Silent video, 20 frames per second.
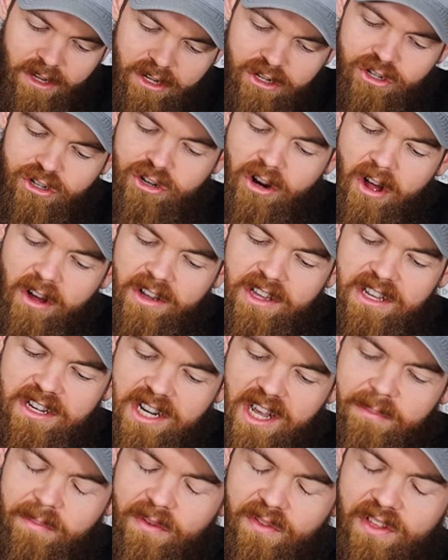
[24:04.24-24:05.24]
The chalky
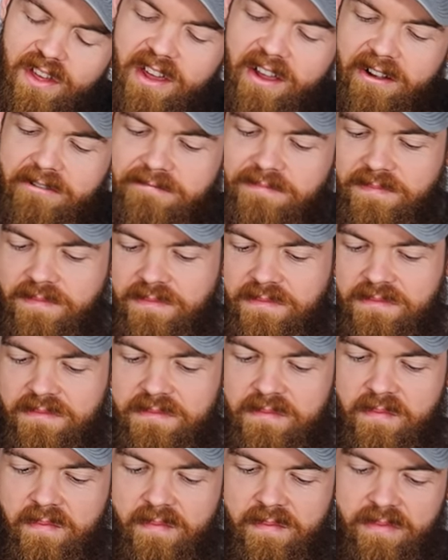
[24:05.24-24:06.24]
type of thing.
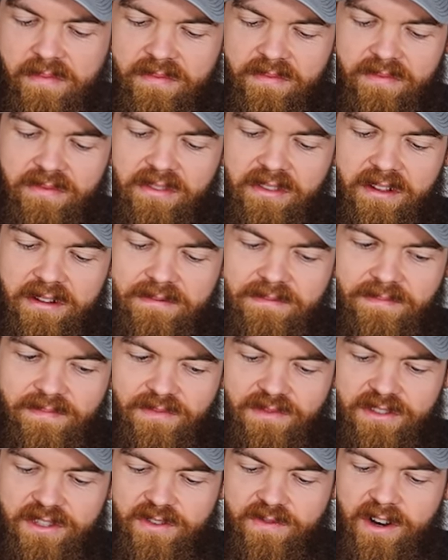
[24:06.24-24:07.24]

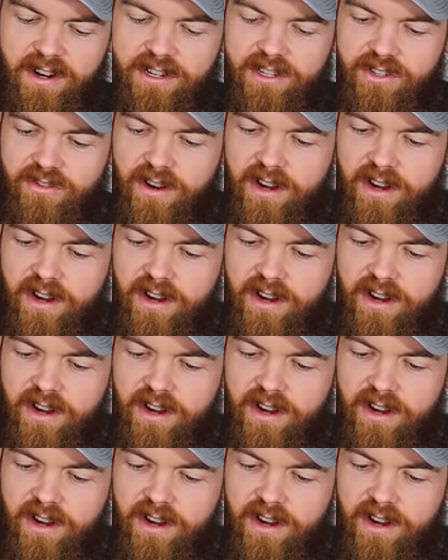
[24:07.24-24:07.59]
It's very